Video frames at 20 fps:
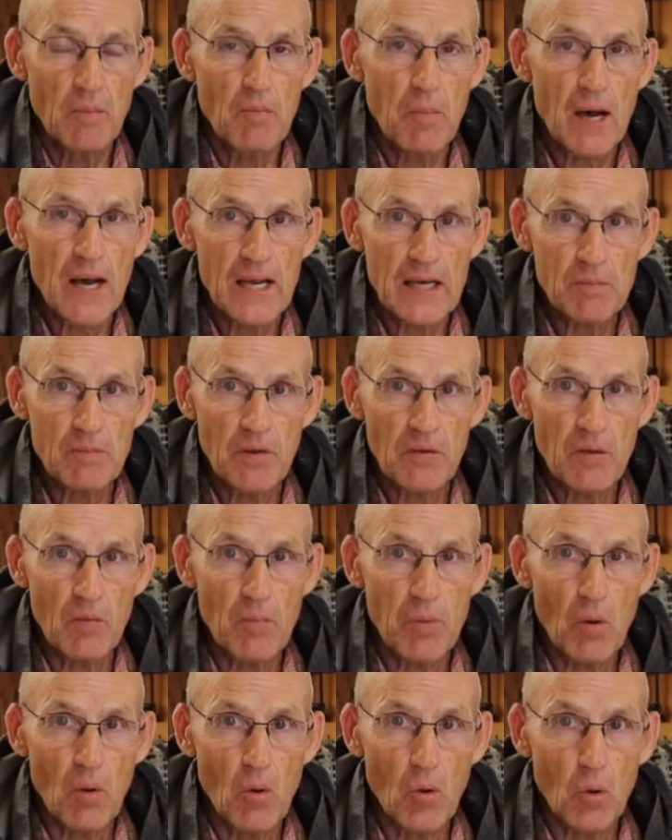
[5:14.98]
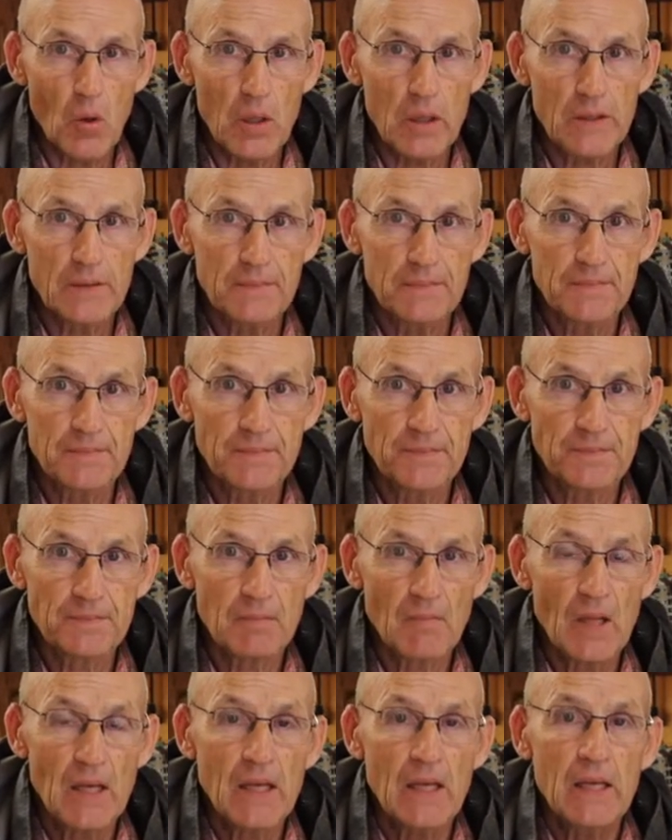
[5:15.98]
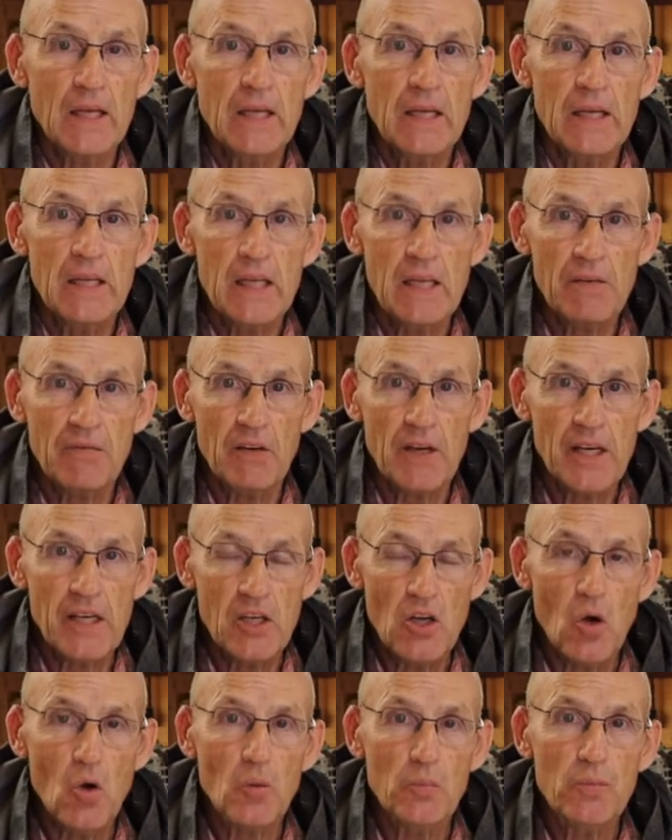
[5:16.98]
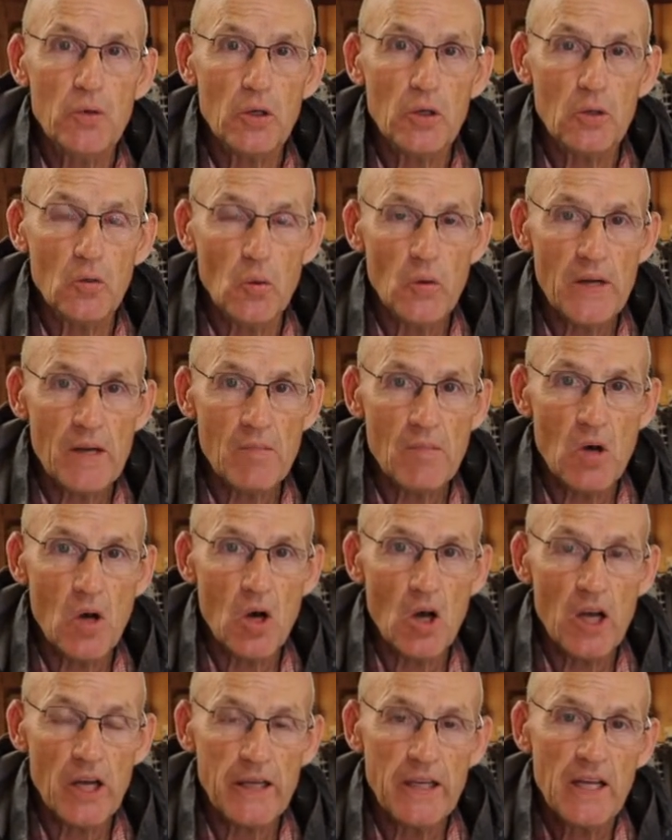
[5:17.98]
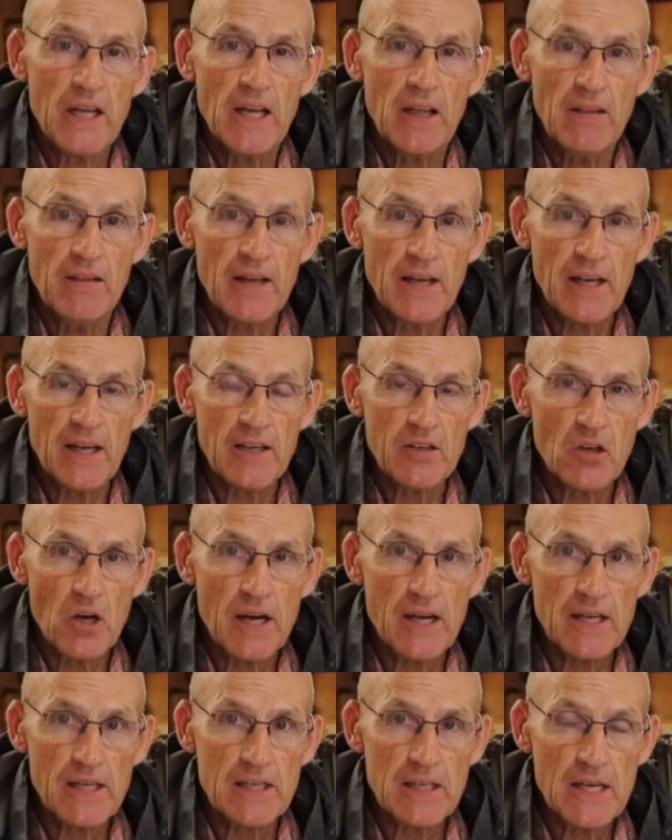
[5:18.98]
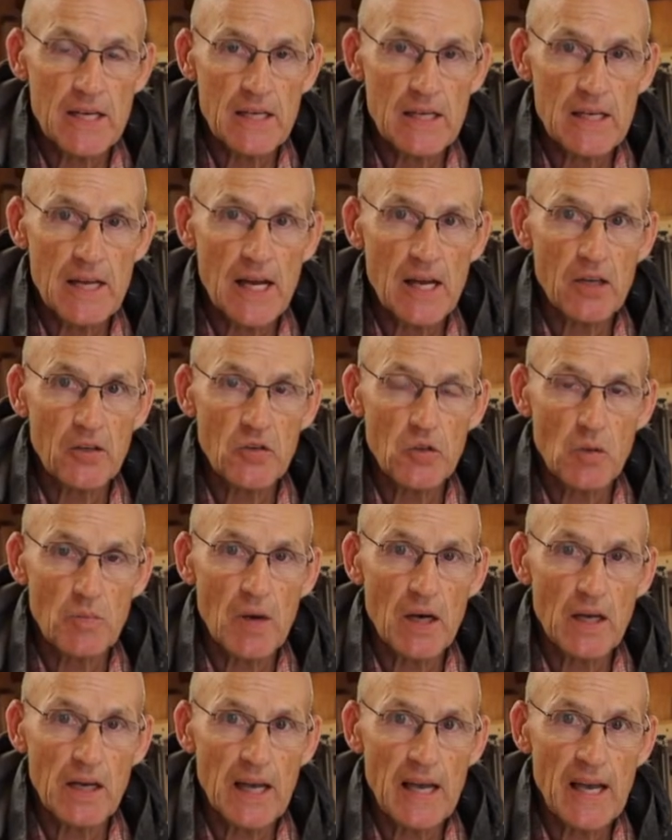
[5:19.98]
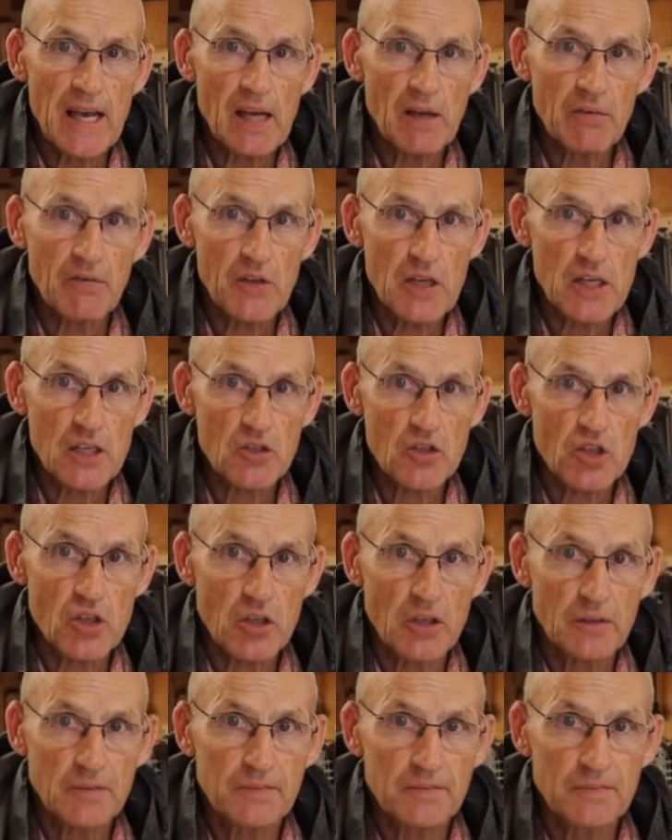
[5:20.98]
bottom of the bowl. If I don't put a rim on, then I try and take it down to about 1/2 inch.